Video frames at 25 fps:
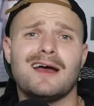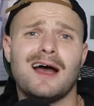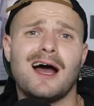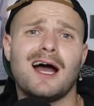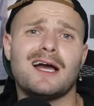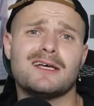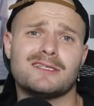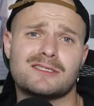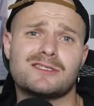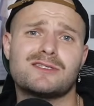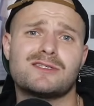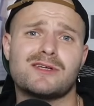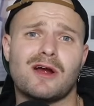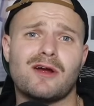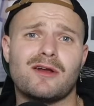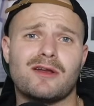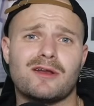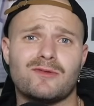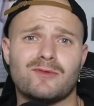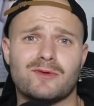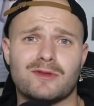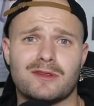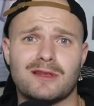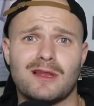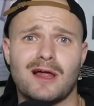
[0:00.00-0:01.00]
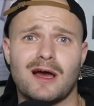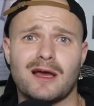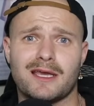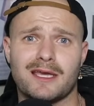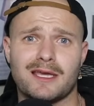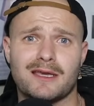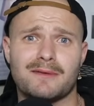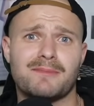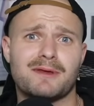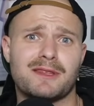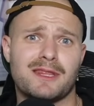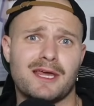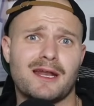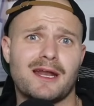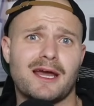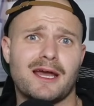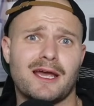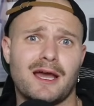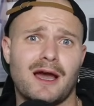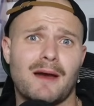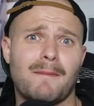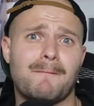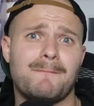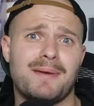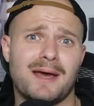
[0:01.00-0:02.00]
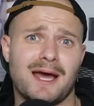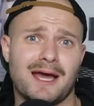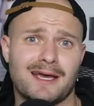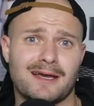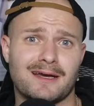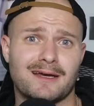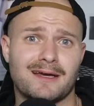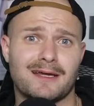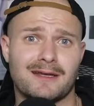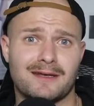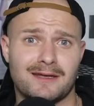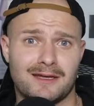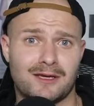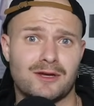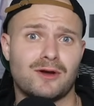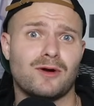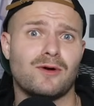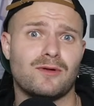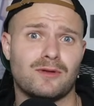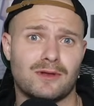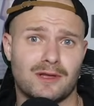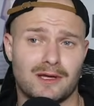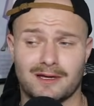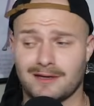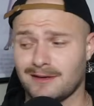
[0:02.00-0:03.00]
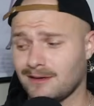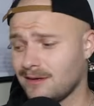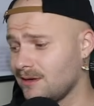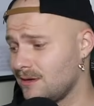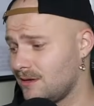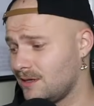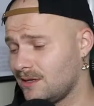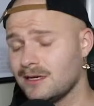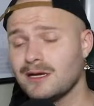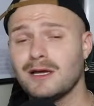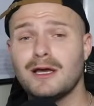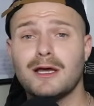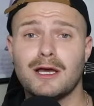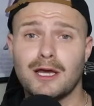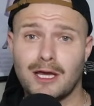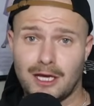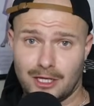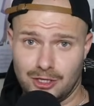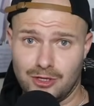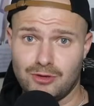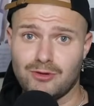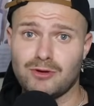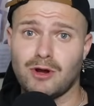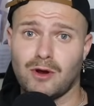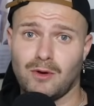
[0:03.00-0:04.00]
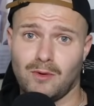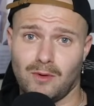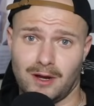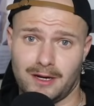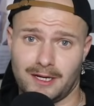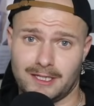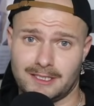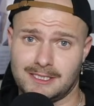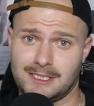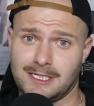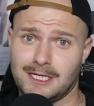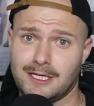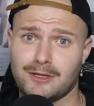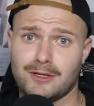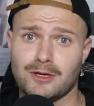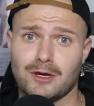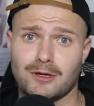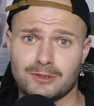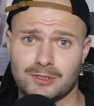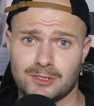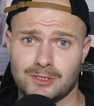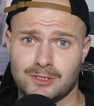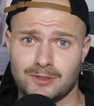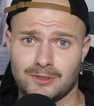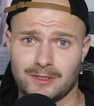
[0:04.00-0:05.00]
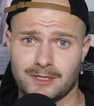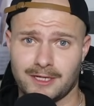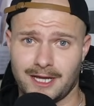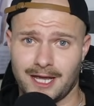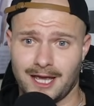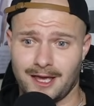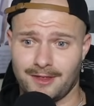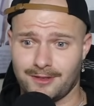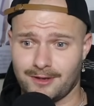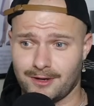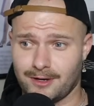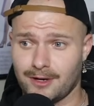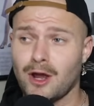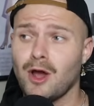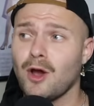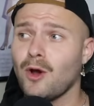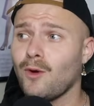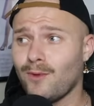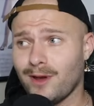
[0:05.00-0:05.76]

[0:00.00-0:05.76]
I started with Lucky, but then I got Becca and Nicola. Oh, you don't want to see those two together.